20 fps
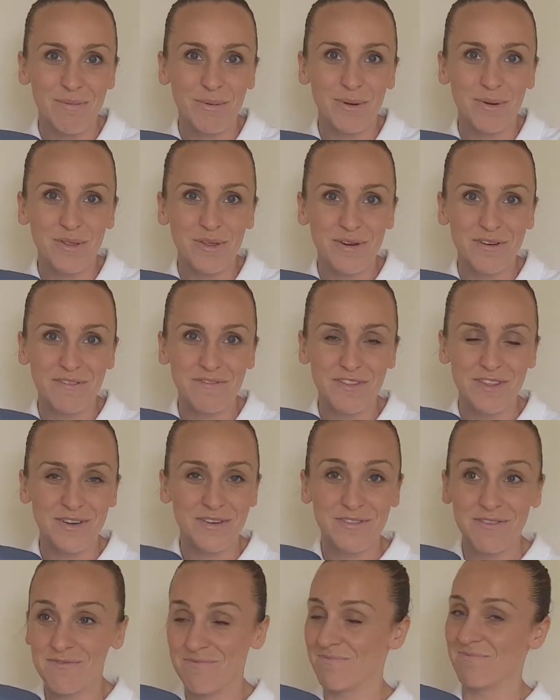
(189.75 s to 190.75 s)
all of
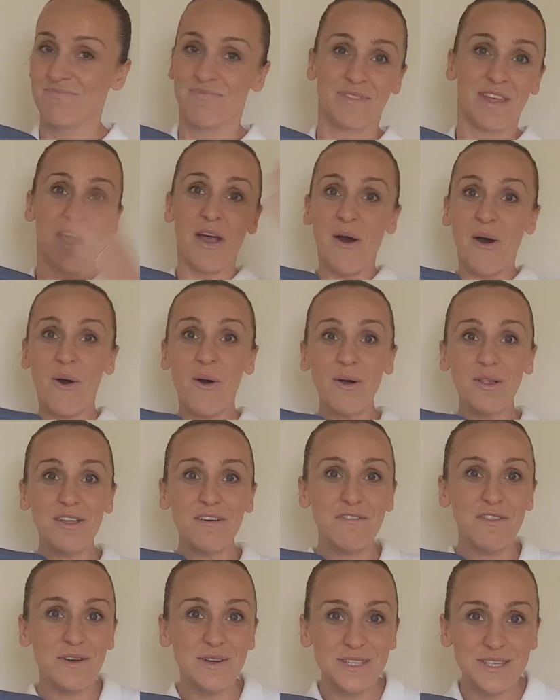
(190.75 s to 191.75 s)

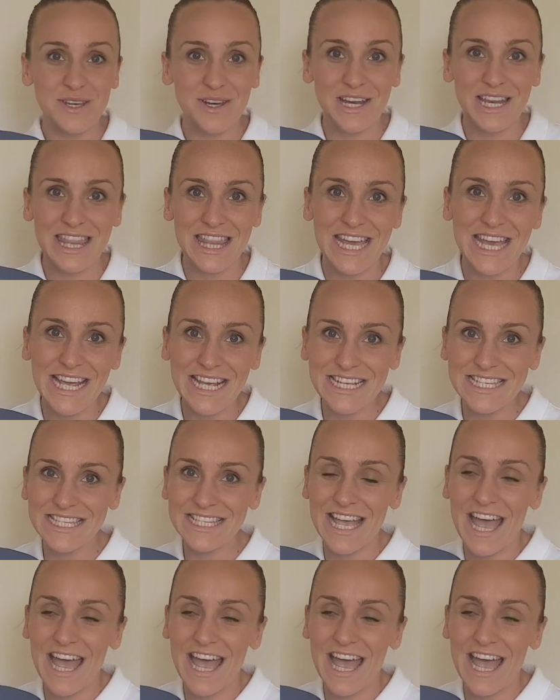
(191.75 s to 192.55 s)
those good things,